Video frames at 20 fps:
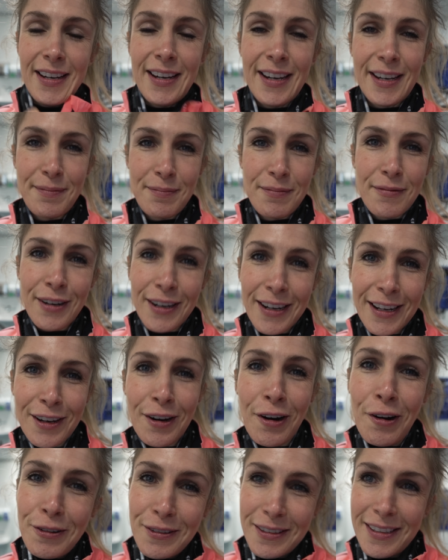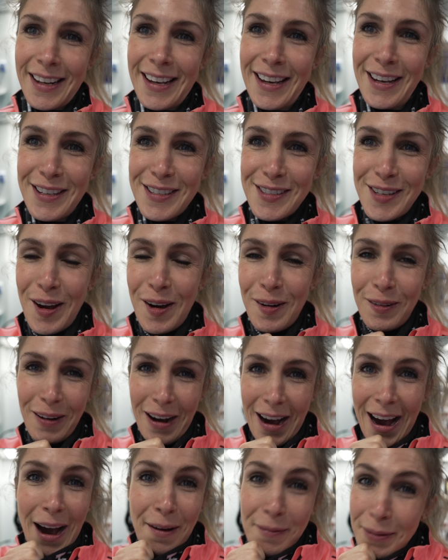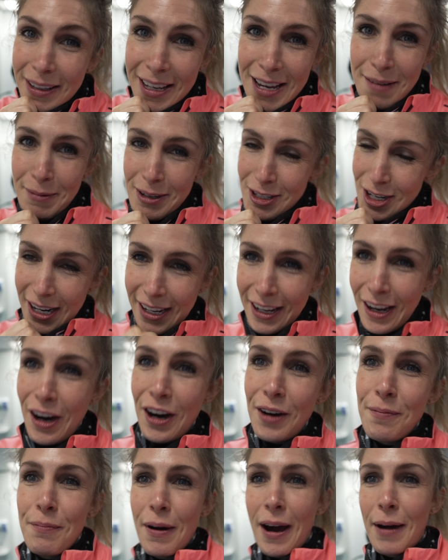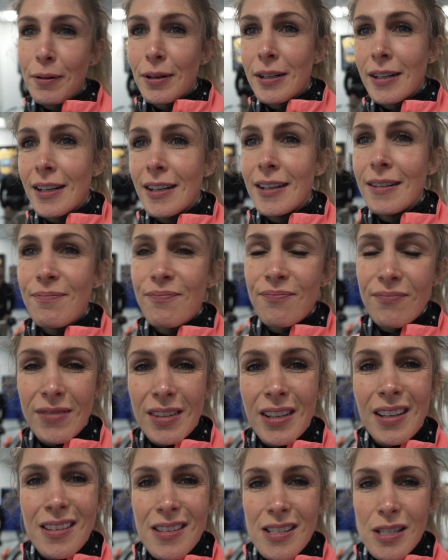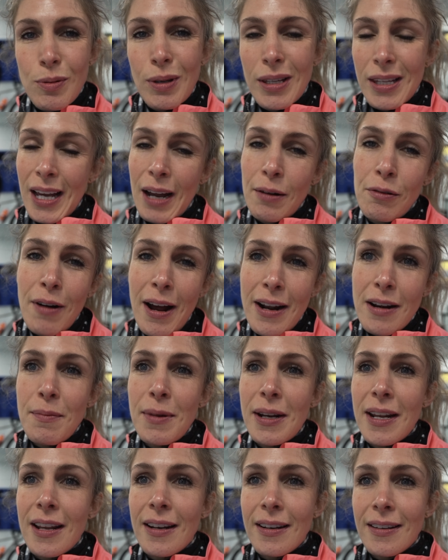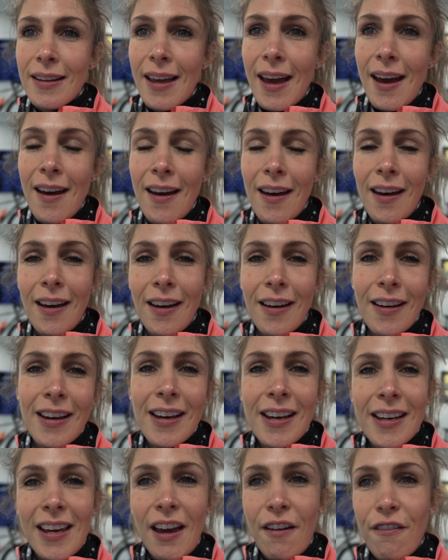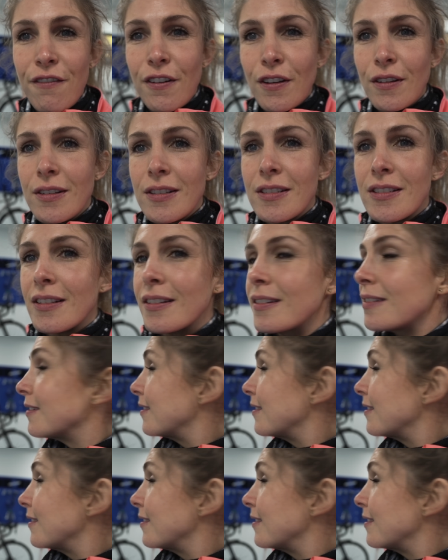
I'm really cold in here, so I'm gonna keep my jacket on, but I'm gonna swing the camera around a minute and get Phil's